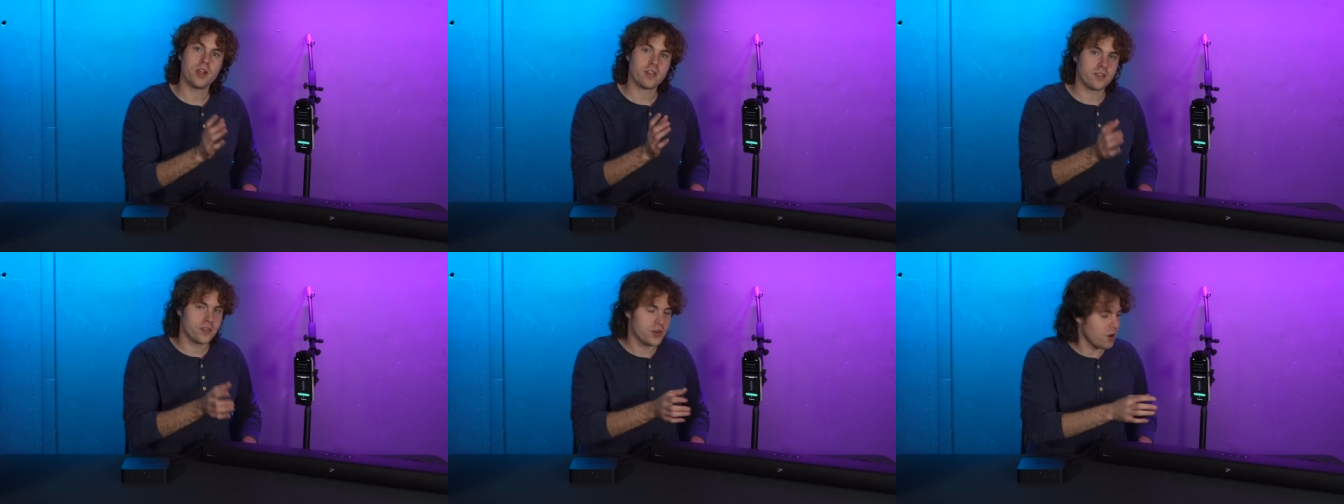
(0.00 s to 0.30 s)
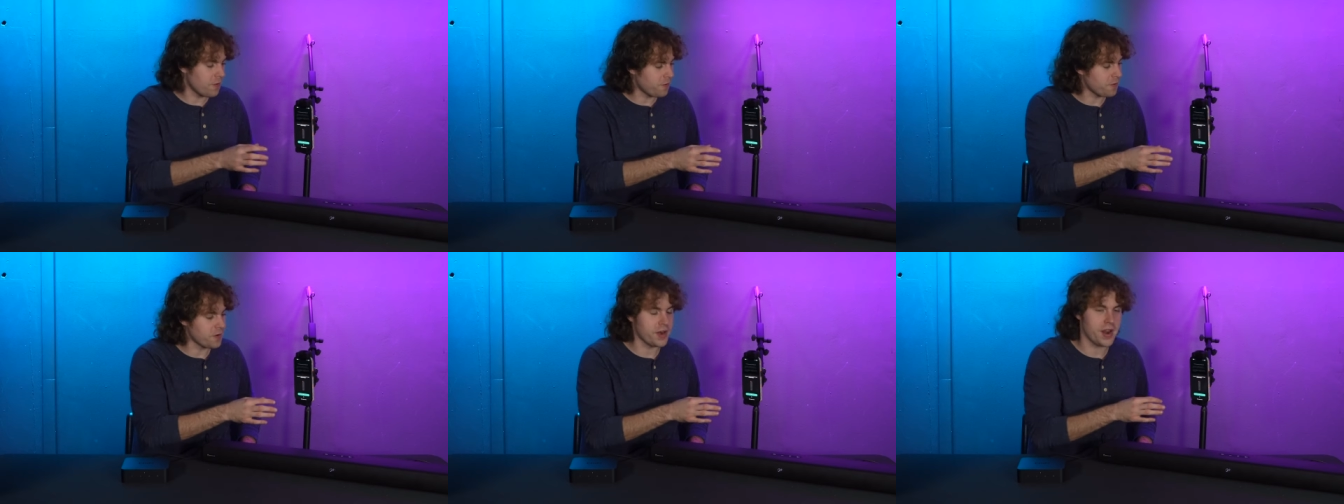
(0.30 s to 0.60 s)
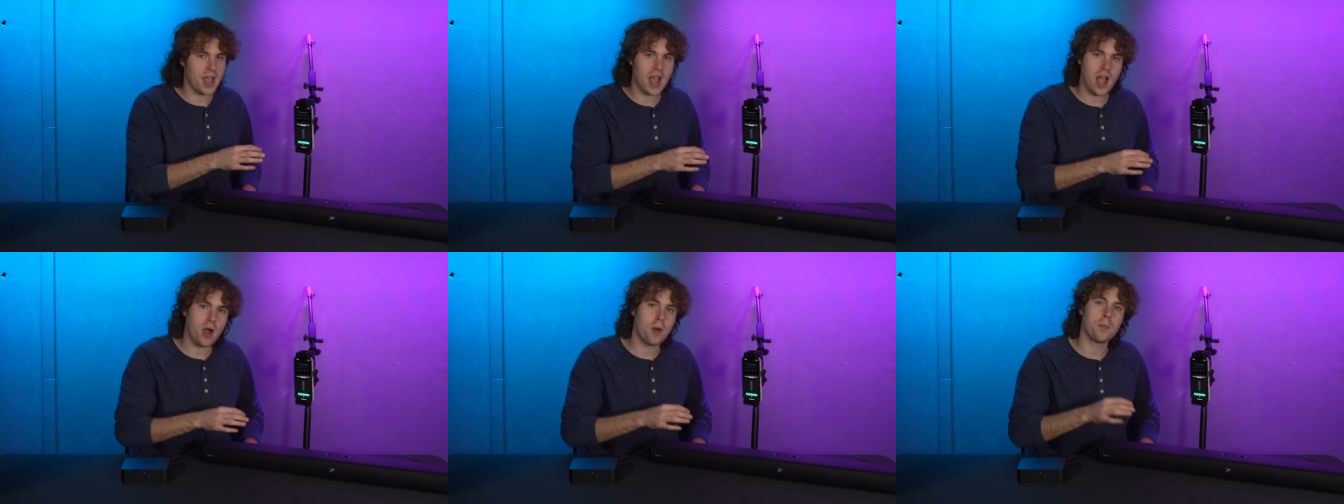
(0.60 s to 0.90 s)
Press no for
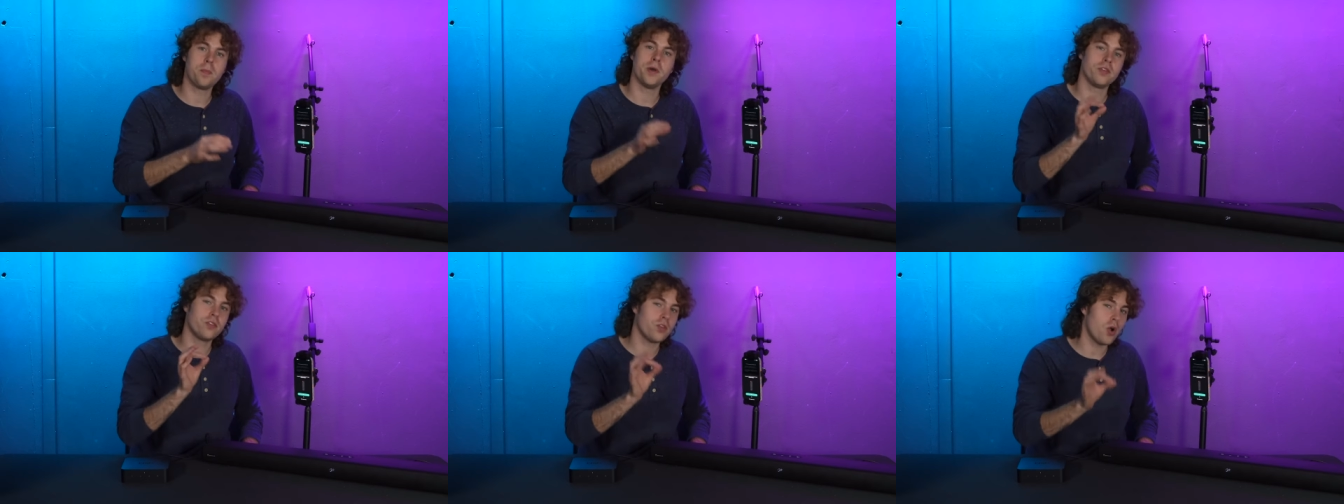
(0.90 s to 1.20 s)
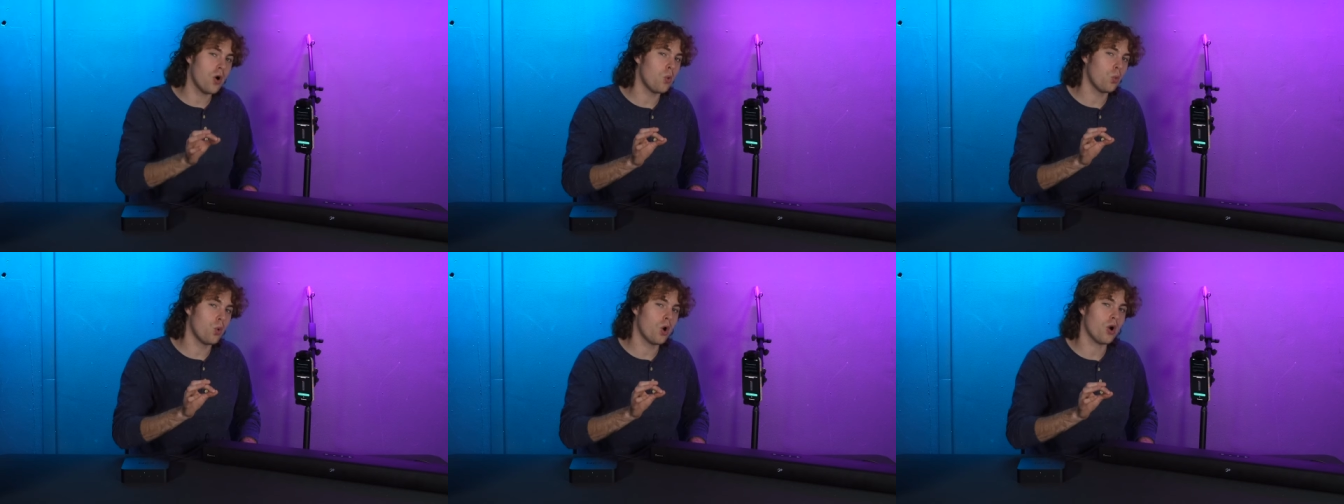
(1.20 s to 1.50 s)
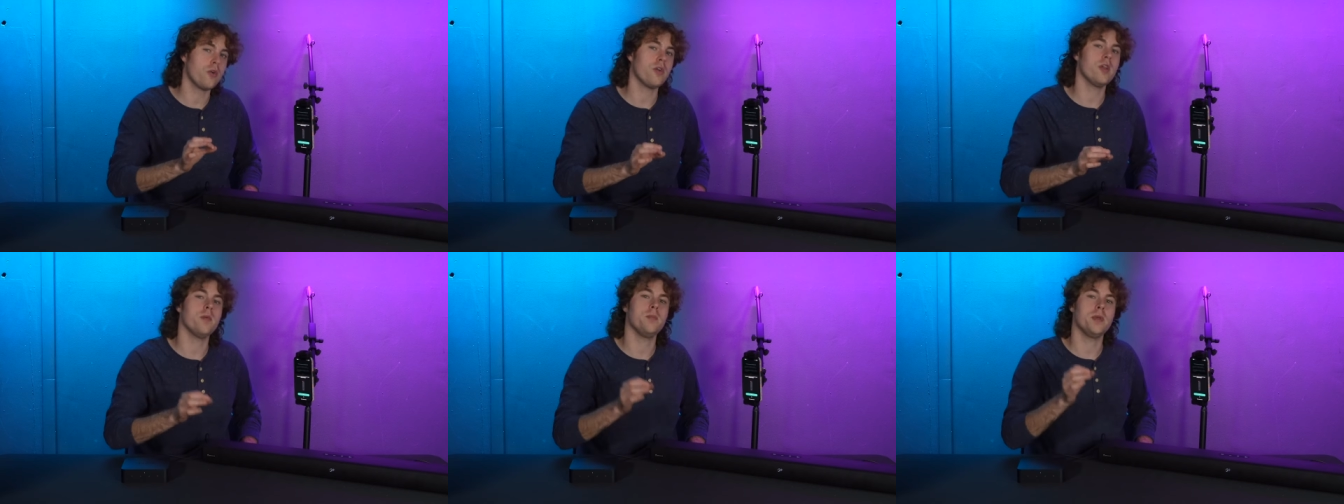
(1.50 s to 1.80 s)
now, but don't
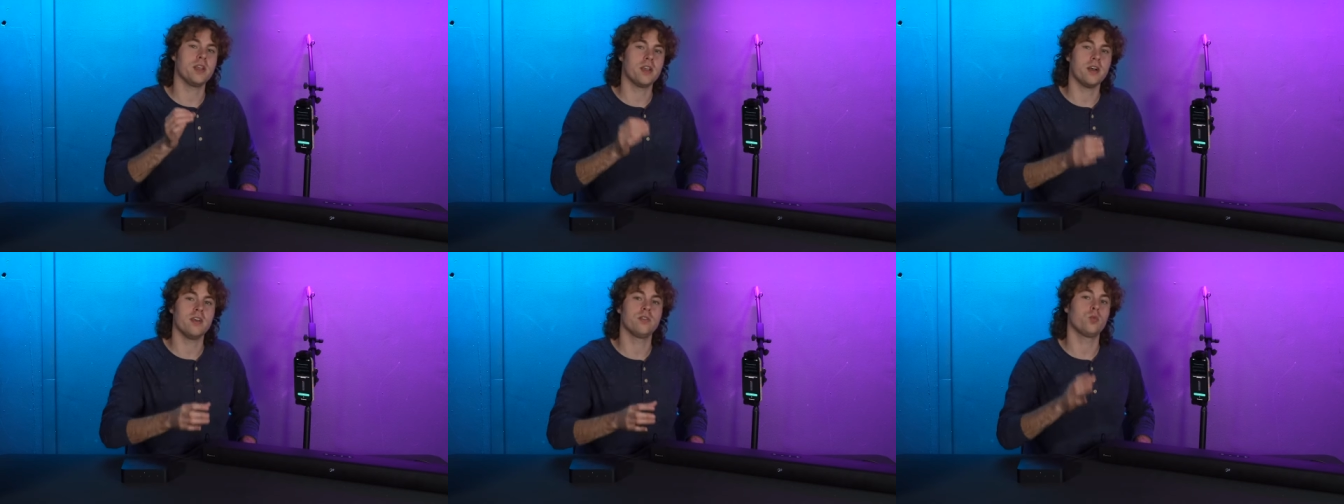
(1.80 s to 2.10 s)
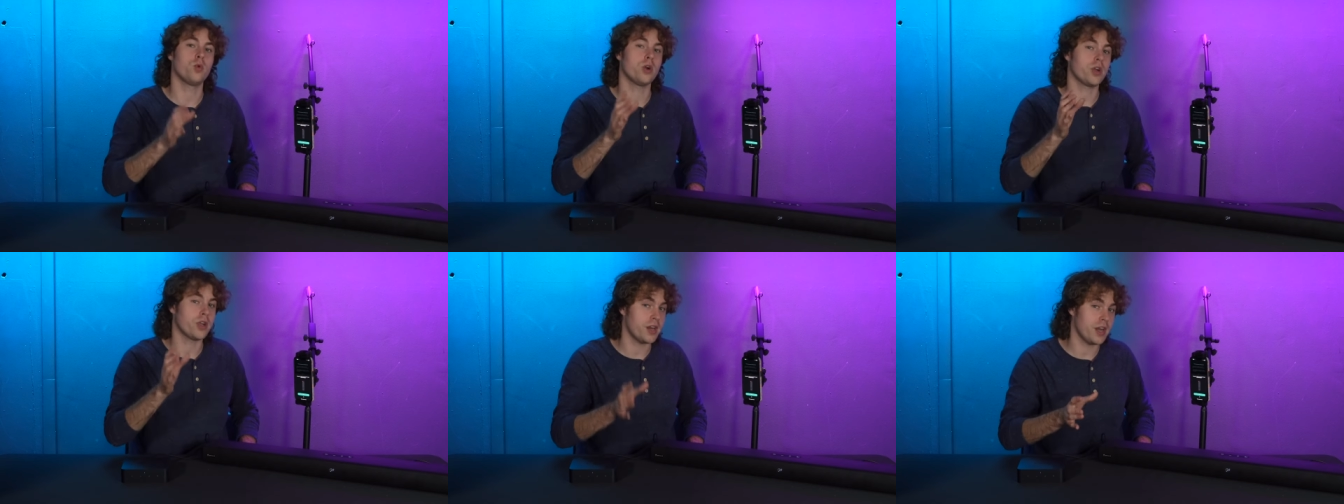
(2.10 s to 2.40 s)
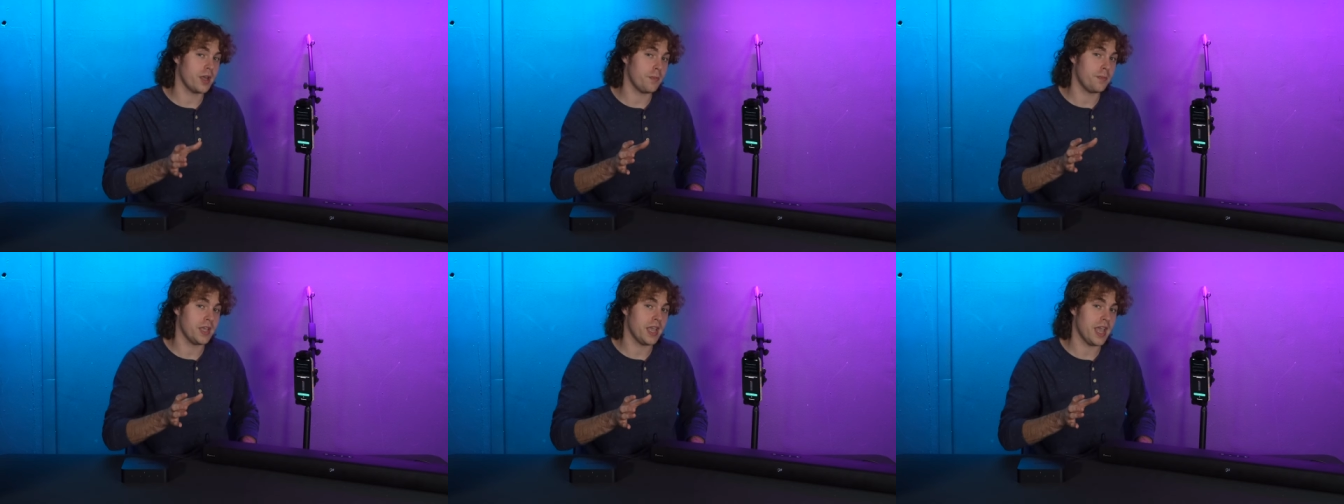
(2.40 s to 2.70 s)
worry because we're
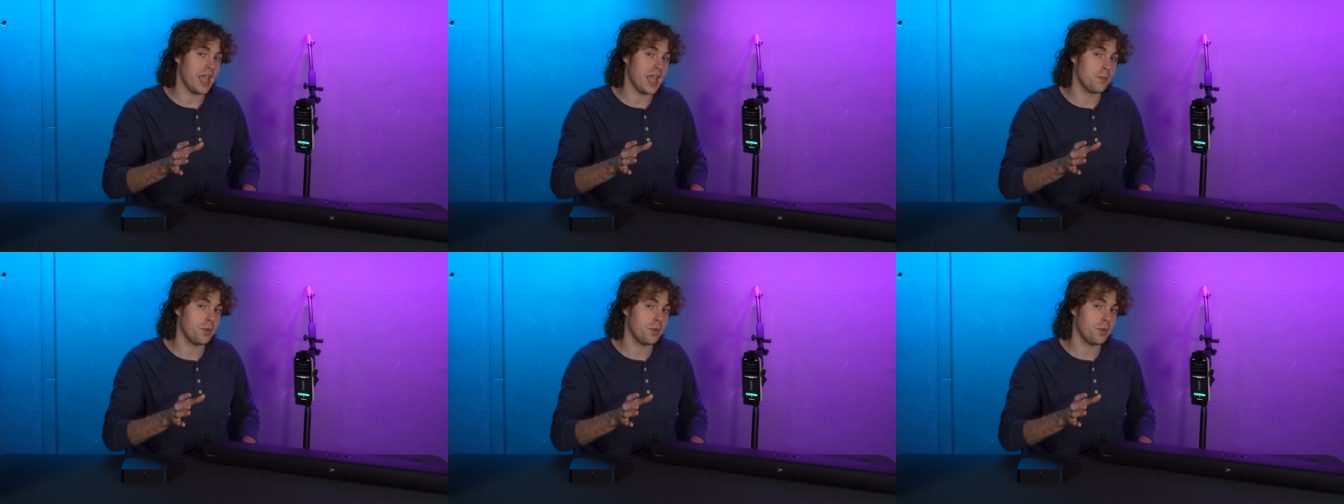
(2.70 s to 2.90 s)
gonna be